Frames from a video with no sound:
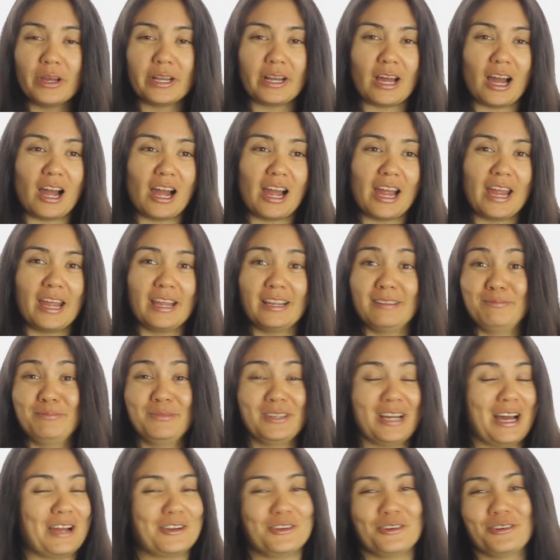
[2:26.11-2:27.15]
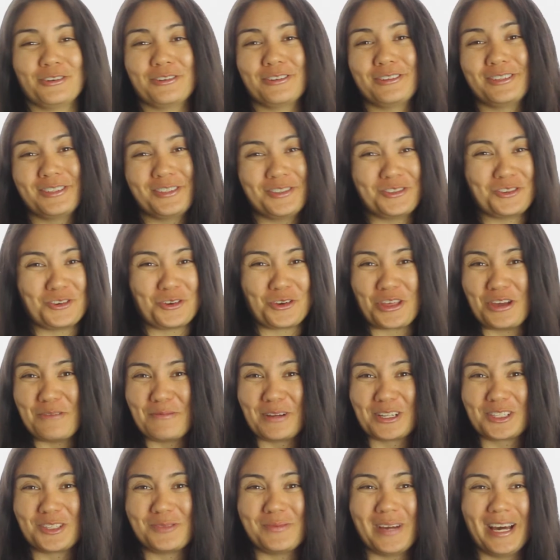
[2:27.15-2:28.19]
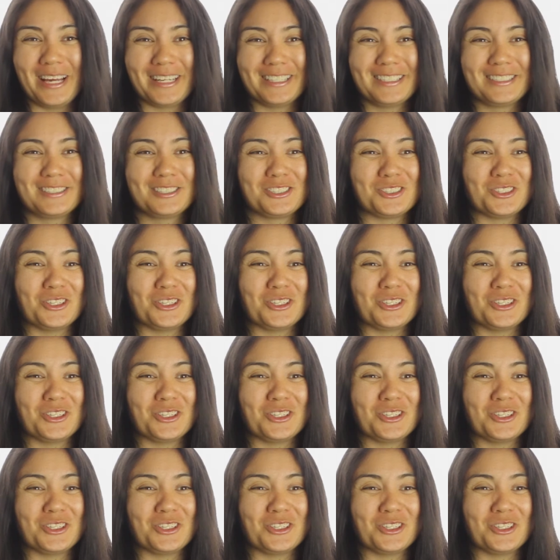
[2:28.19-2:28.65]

and I don't know that much about it.